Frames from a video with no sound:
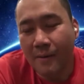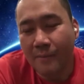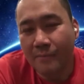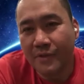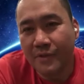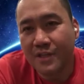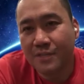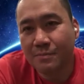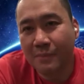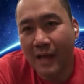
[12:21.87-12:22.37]

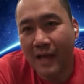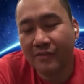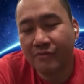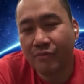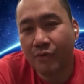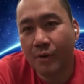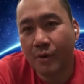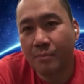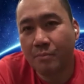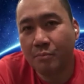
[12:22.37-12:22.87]
this
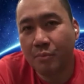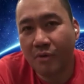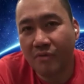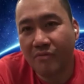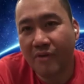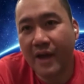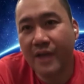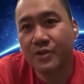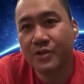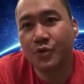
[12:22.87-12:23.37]
platform
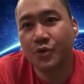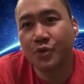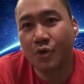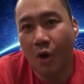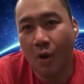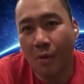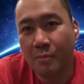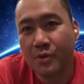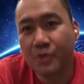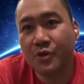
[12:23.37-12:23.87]
provides you the
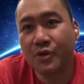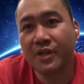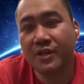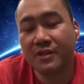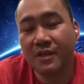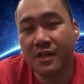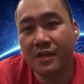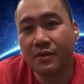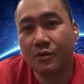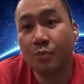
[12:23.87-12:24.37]

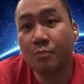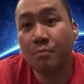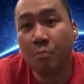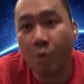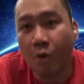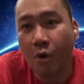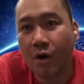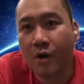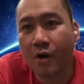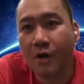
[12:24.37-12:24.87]
opportunity to
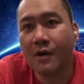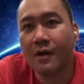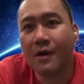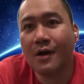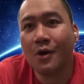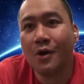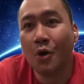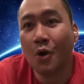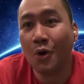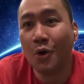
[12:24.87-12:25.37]
book
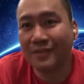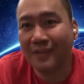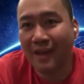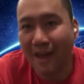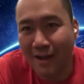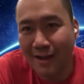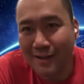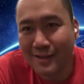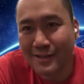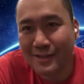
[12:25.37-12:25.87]

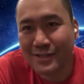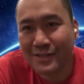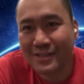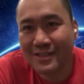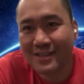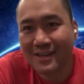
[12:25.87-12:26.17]
hotels